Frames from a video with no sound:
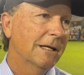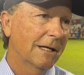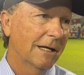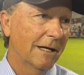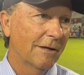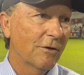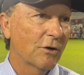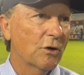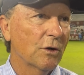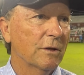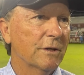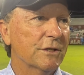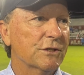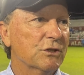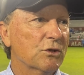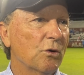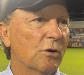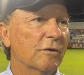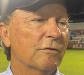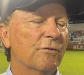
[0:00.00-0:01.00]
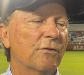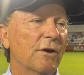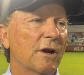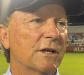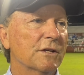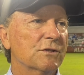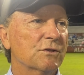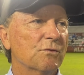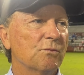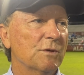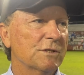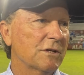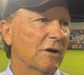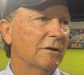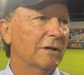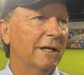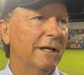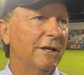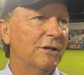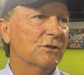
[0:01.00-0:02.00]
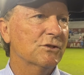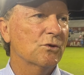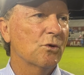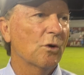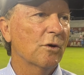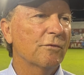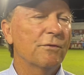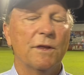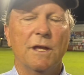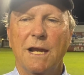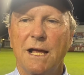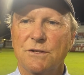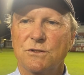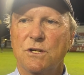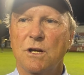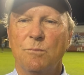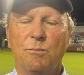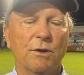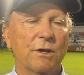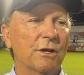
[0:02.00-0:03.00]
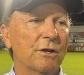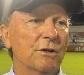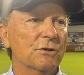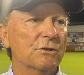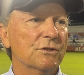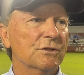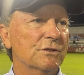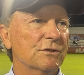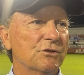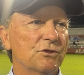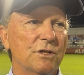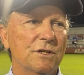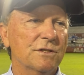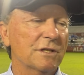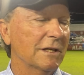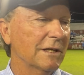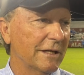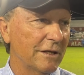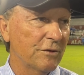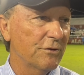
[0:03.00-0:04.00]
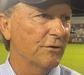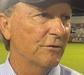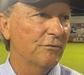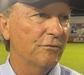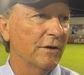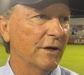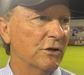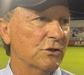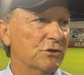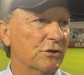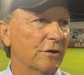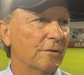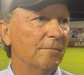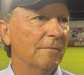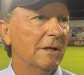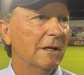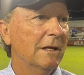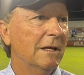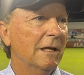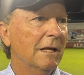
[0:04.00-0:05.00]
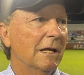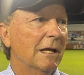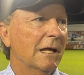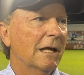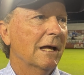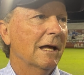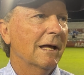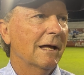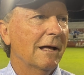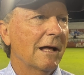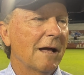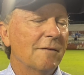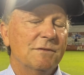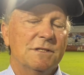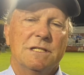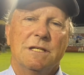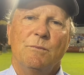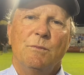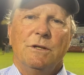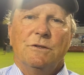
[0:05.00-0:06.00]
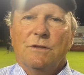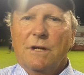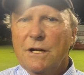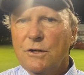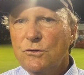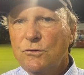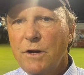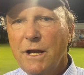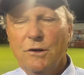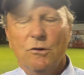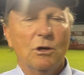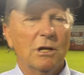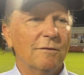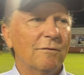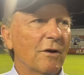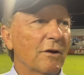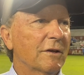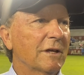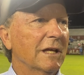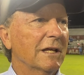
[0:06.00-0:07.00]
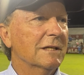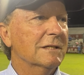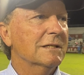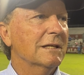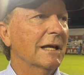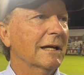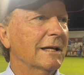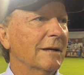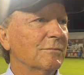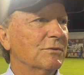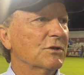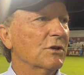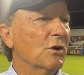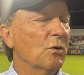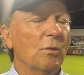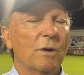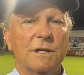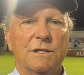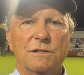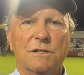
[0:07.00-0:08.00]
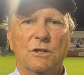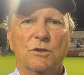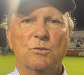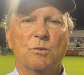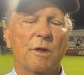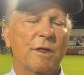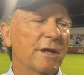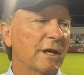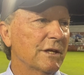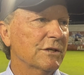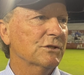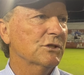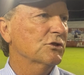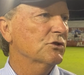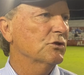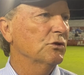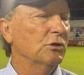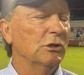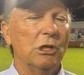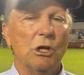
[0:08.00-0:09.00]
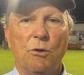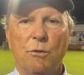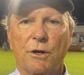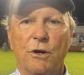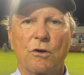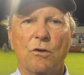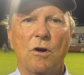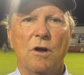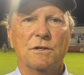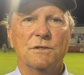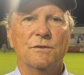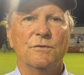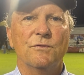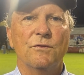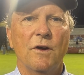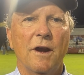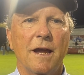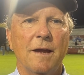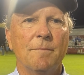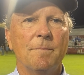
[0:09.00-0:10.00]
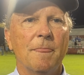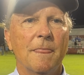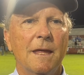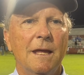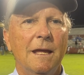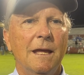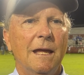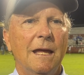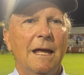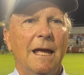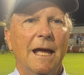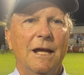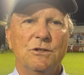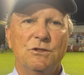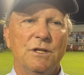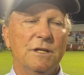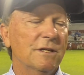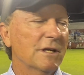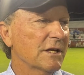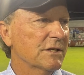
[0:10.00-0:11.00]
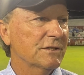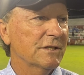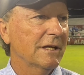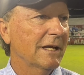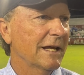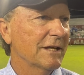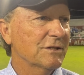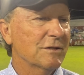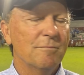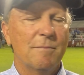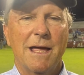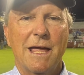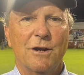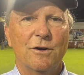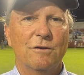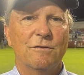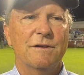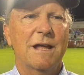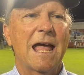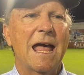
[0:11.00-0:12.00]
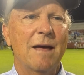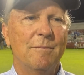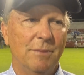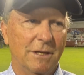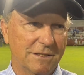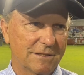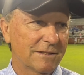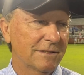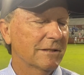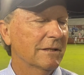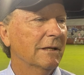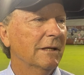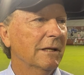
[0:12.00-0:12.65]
uh, the girl that scored for us was our leading scorer for the last couple years. She's a lethal finisher. Uh, obviously, we try to train all of our kids, like I'm sure Wes does with his, to shoot low and across the frame, and she does it as a matter of habits.